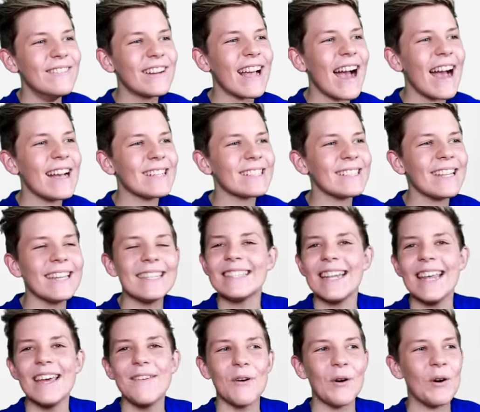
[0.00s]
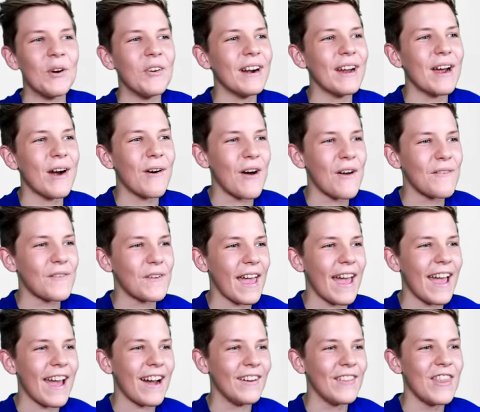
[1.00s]
But guys, let's leave Oreo over
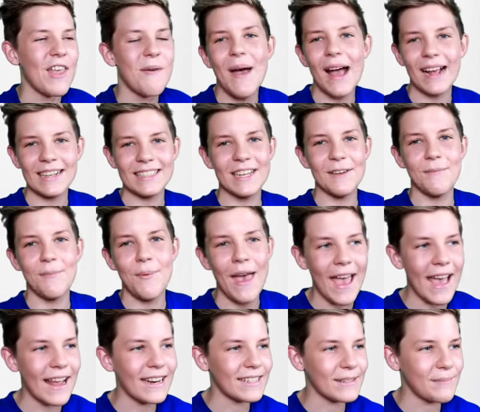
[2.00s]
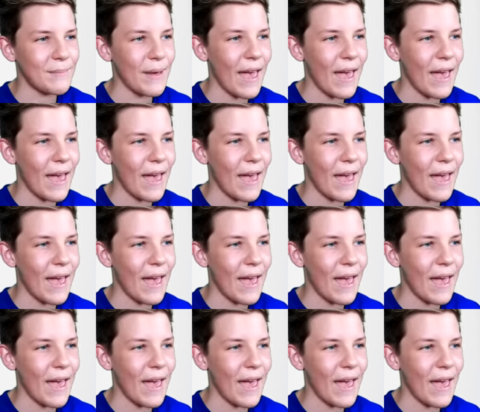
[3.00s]
there on the massive panda